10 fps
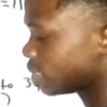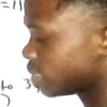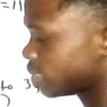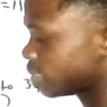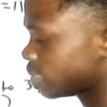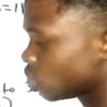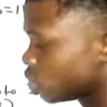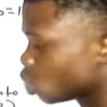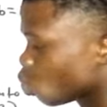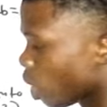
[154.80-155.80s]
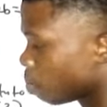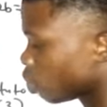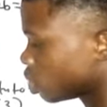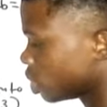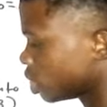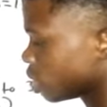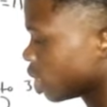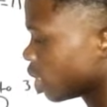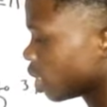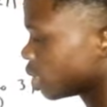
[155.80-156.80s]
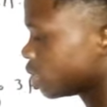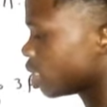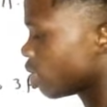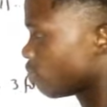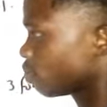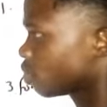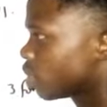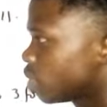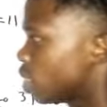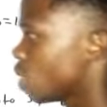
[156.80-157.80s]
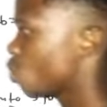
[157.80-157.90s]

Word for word: 3 is 6. So this is 1 plus 6, 7. Then